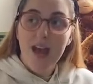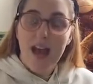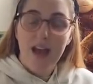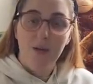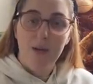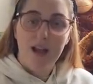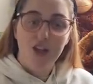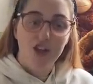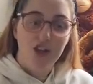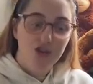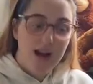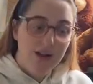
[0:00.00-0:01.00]
Anyway,
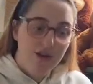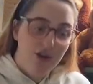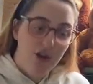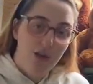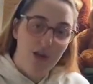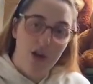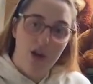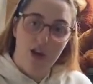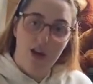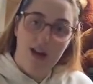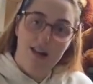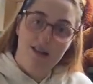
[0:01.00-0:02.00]
she tried to do
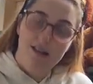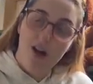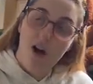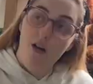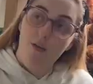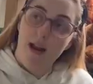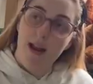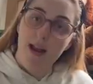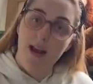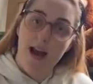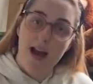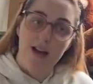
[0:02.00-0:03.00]
his heart
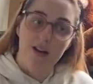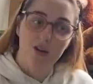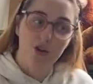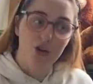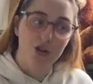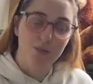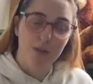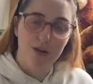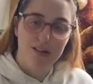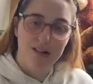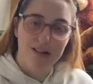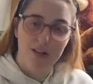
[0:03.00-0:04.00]
rate and couldn't
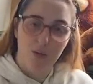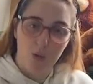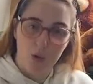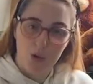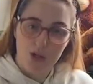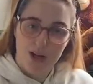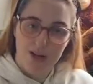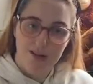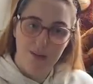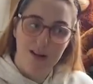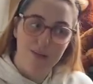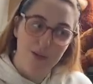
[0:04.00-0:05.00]
because I was in the water,
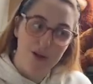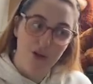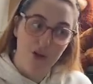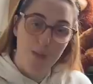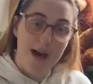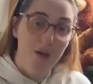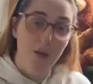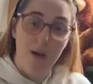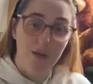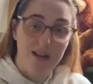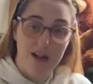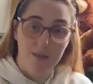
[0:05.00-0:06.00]
so asked me to come out. I
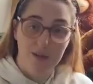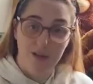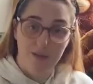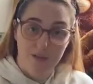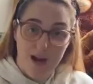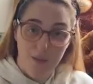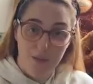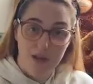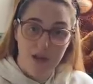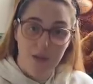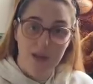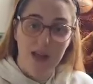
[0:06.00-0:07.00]
was absolutely fine with
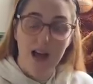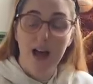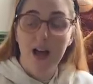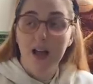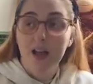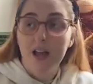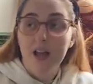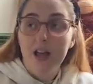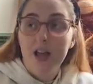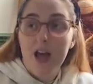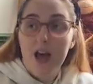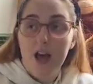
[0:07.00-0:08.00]
doing that.
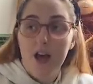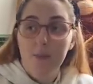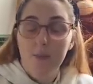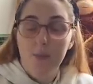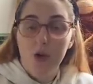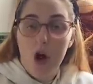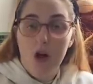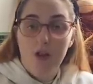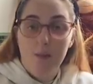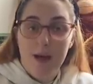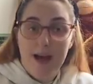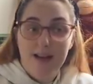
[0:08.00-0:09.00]
Got on the
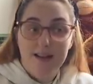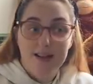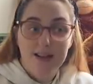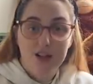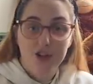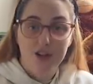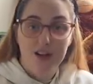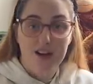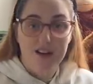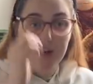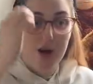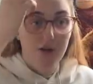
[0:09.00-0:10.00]
bed, she did
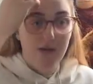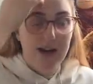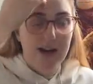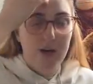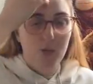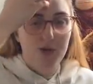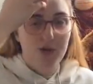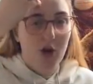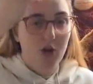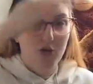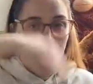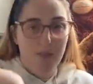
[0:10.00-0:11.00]
his heart rate and it was
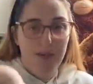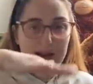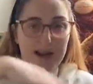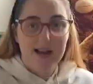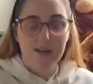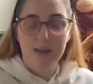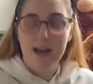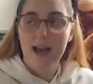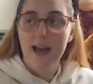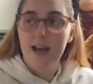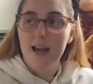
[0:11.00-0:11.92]
dropping a little bit,